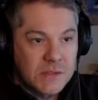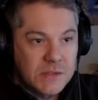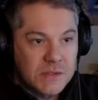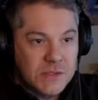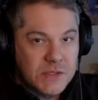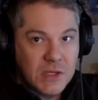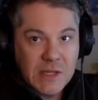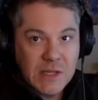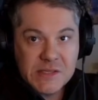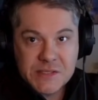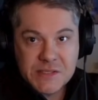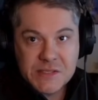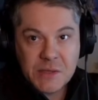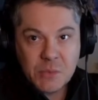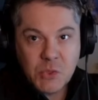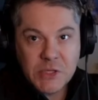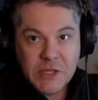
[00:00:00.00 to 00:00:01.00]
So let's
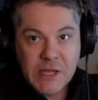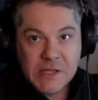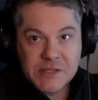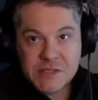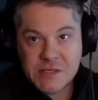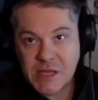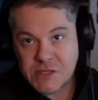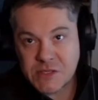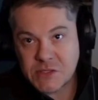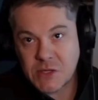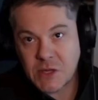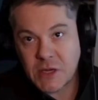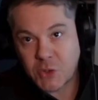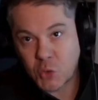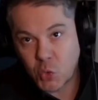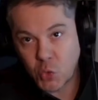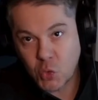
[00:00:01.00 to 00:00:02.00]
see what that sounds
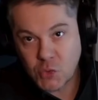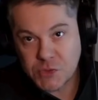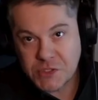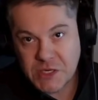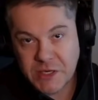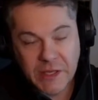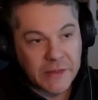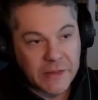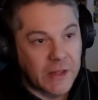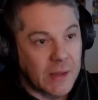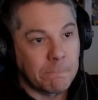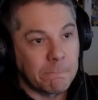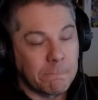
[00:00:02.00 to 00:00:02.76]
like all together.